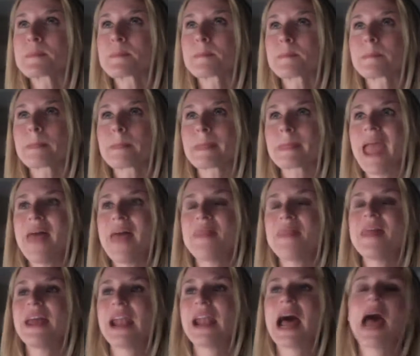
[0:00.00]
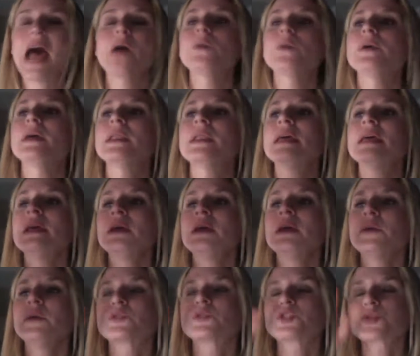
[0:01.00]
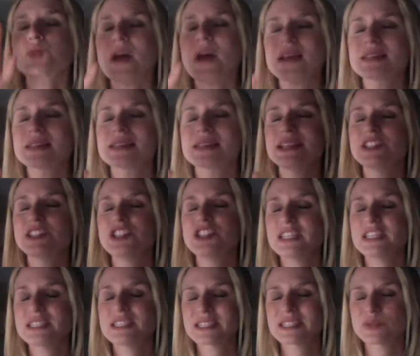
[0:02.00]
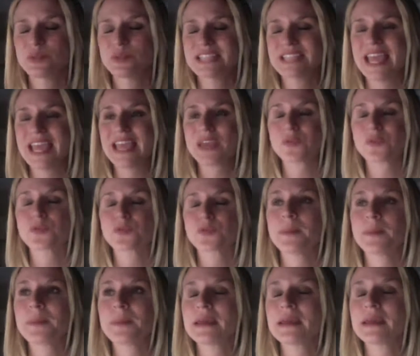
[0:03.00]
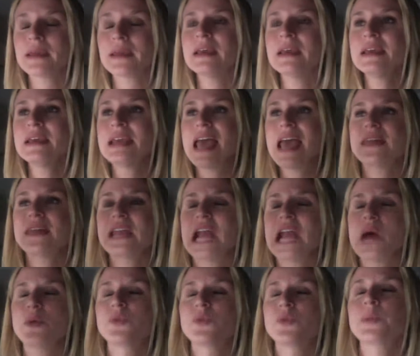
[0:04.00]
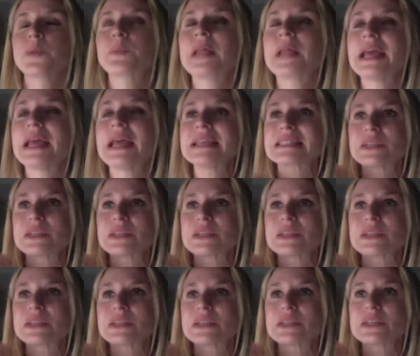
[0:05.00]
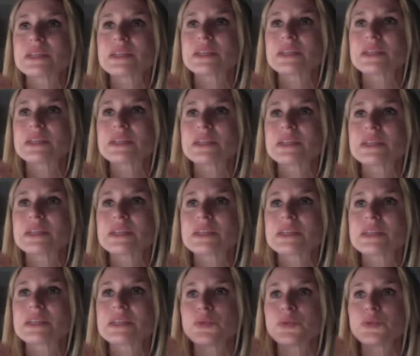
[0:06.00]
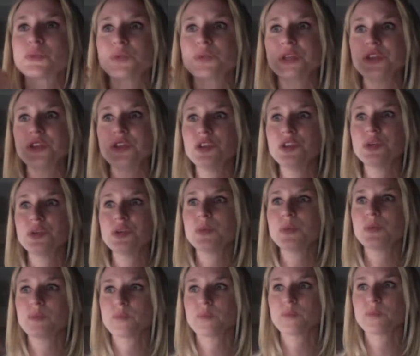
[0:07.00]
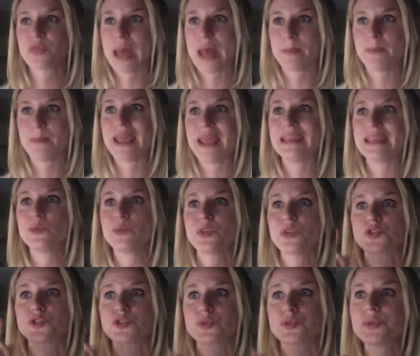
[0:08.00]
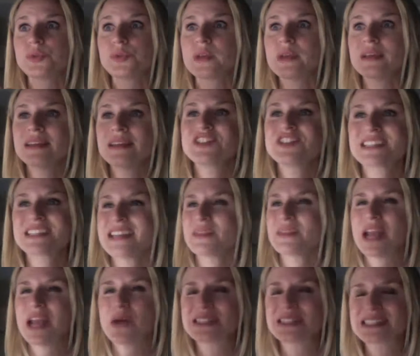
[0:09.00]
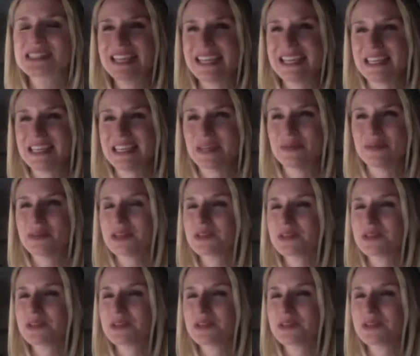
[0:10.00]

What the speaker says: And then I would trust that Jesus will take it from me, and then I would replace and renew that pain with truth to me, and I would see him.